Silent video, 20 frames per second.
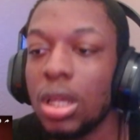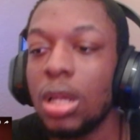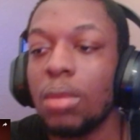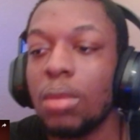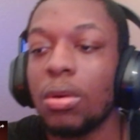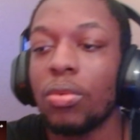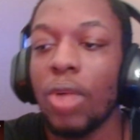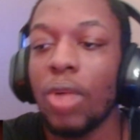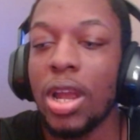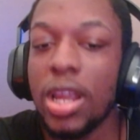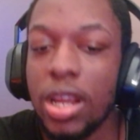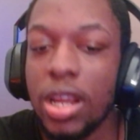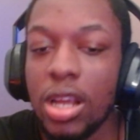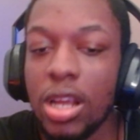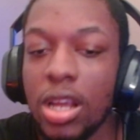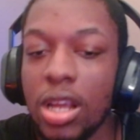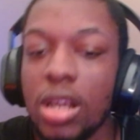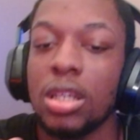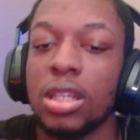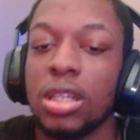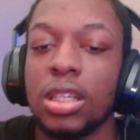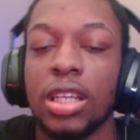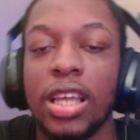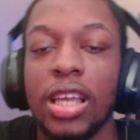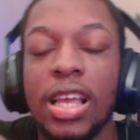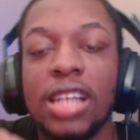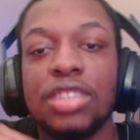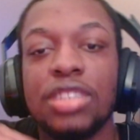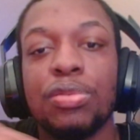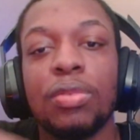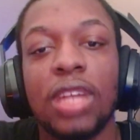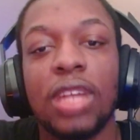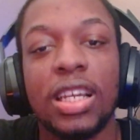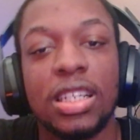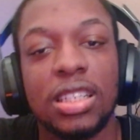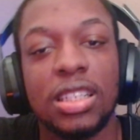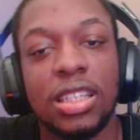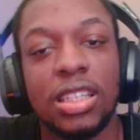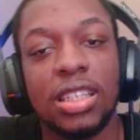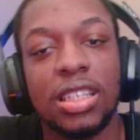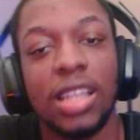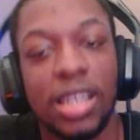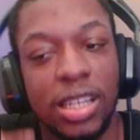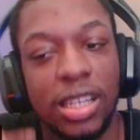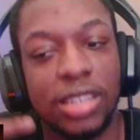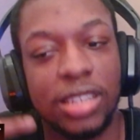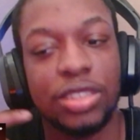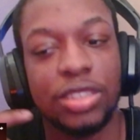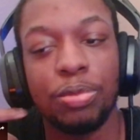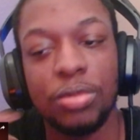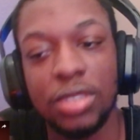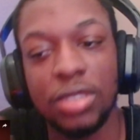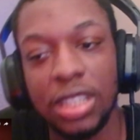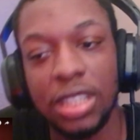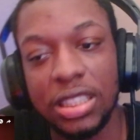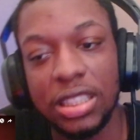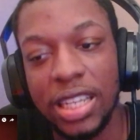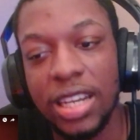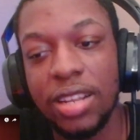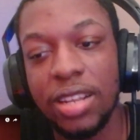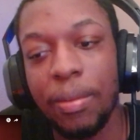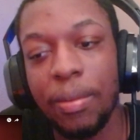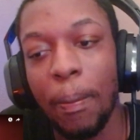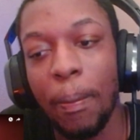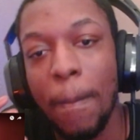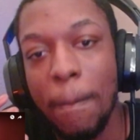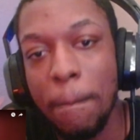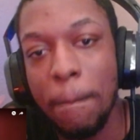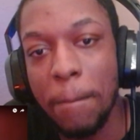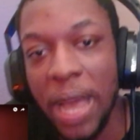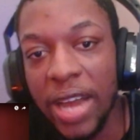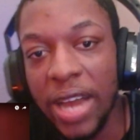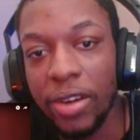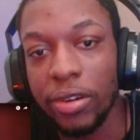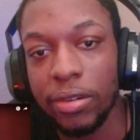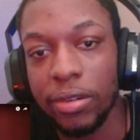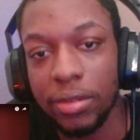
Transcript: Right here, it's like. It's it's getting better.